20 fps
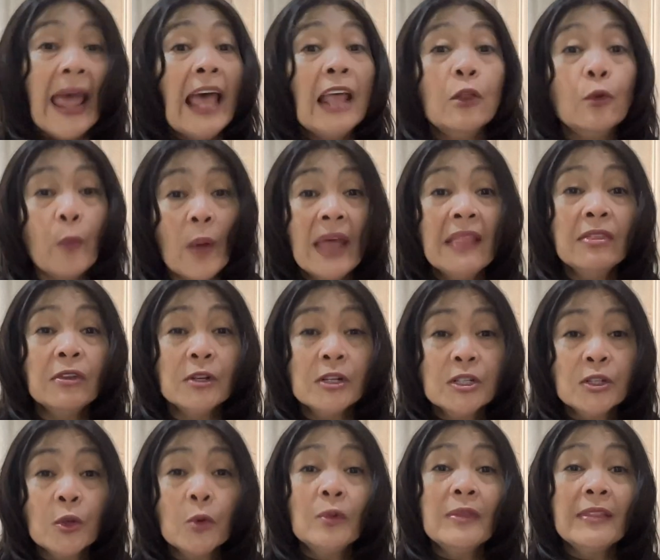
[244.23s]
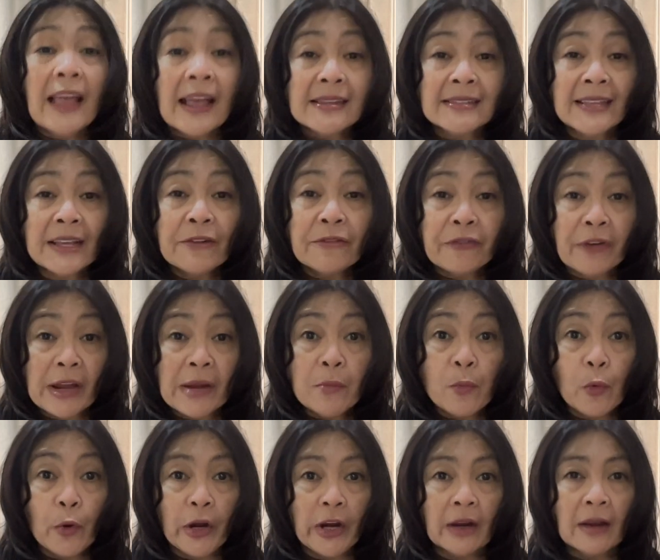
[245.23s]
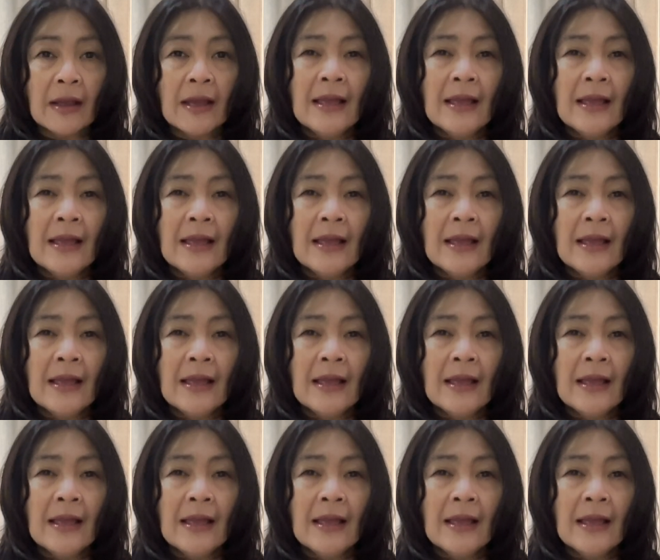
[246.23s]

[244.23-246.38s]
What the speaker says: And when there's no testing framework,